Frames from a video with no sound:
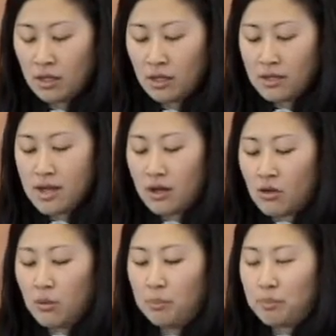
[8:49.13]

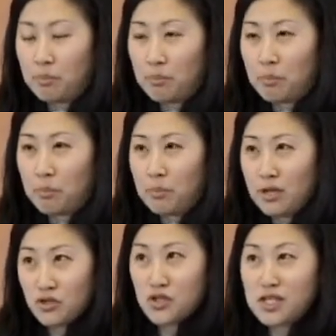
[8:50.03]
Now,
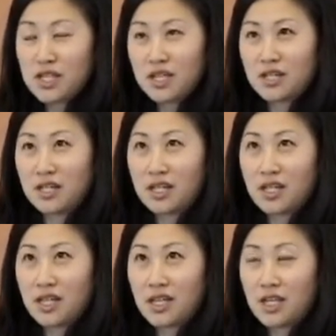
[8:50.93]

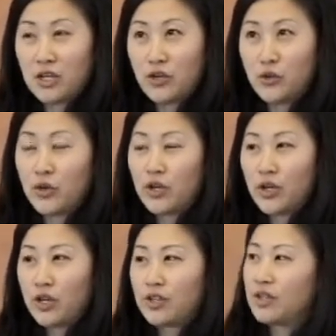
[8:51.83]
interestingly,
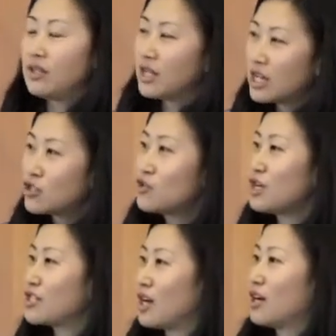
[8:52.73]

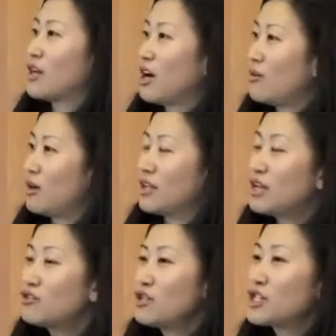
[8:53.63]
yesterday's
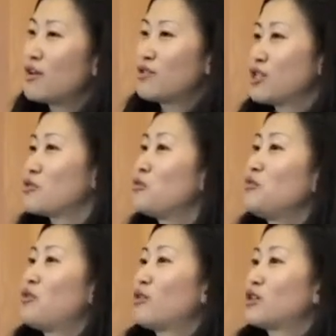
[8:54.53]
conversation really
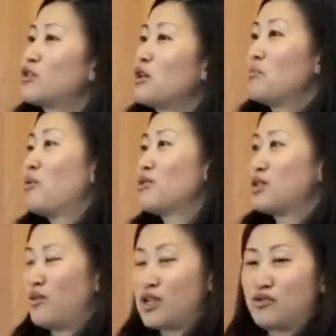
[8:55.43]
focused on the importance
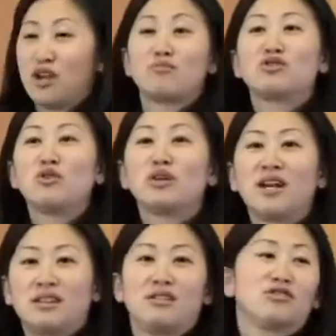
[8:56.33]
of history, and I'm so glad
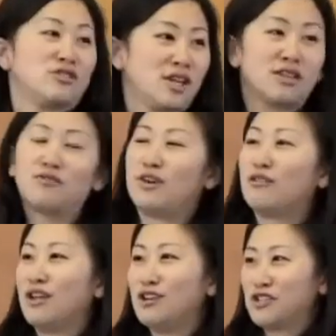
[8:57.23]
they just set the
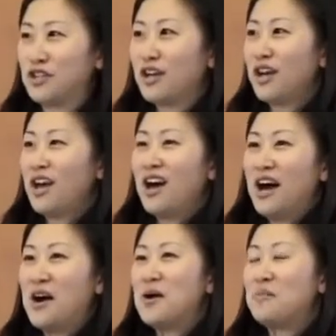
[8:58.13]
foundation.
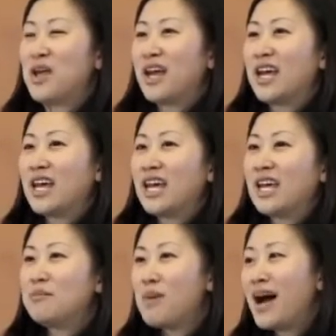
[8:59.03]

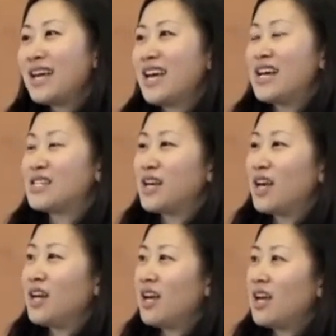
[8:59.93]
In my case,
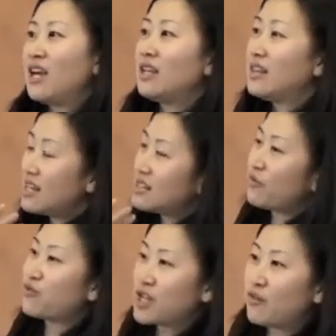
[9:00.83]
let's
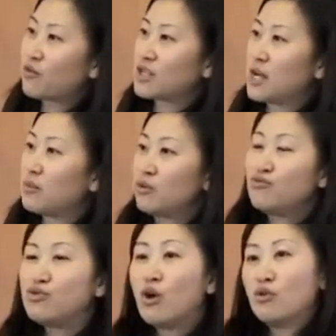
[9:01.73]
say, for example, you
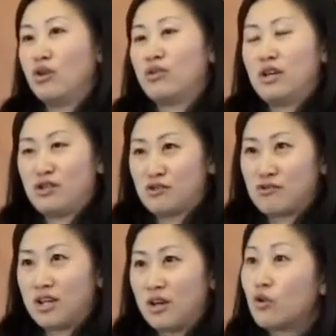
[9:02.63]
don't know the
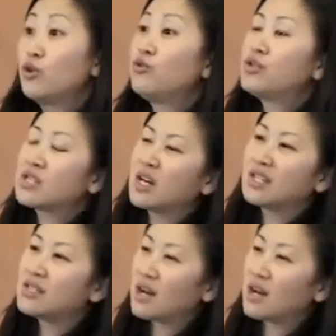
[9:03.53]
history, or you decide it's not